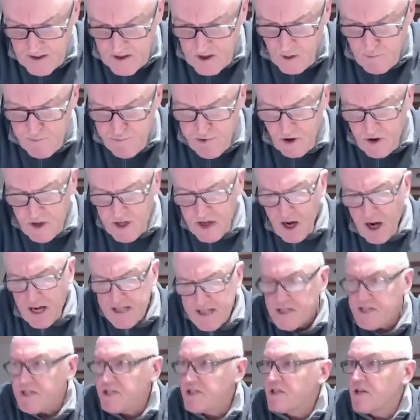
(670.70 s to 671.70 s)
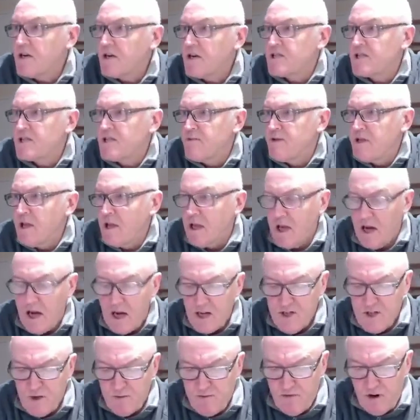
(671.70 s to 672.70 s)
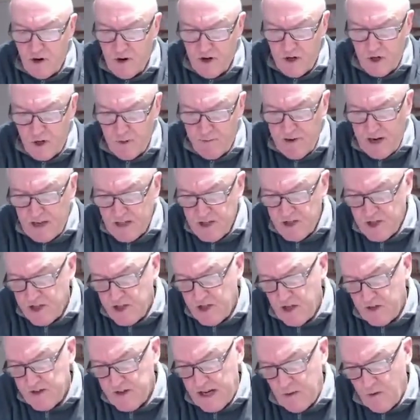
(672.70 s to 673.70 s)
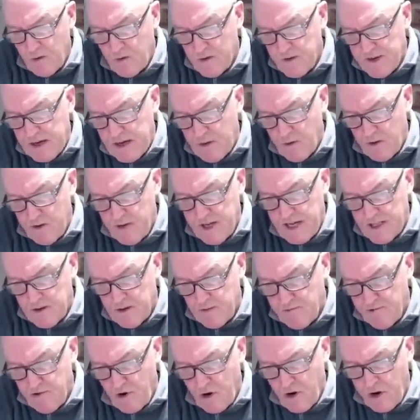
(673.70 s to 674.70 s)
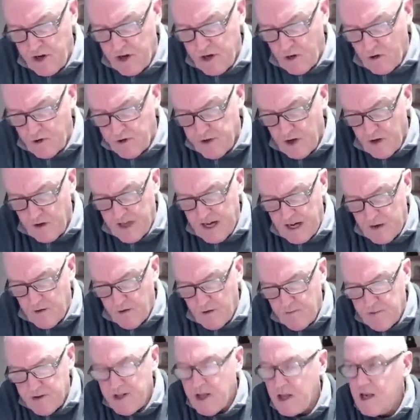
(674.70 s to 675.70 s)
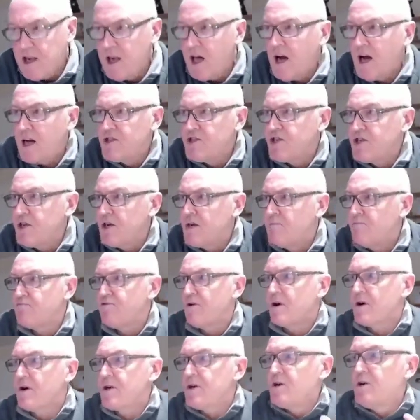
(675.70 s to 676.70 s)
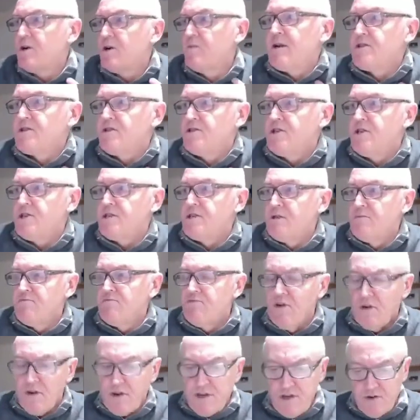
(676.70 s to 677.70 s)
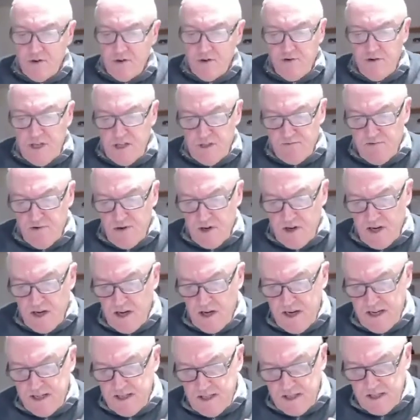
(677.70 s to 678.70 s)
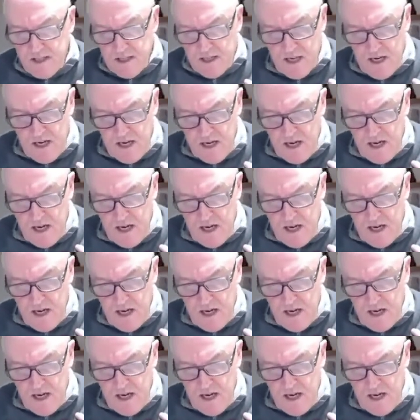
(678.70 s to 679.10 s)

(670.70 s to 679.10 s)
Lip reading: So bronchitis is going to be the larger bronchial passages, not that one there's a the larger bronchial passages and the bronchial bronchitis.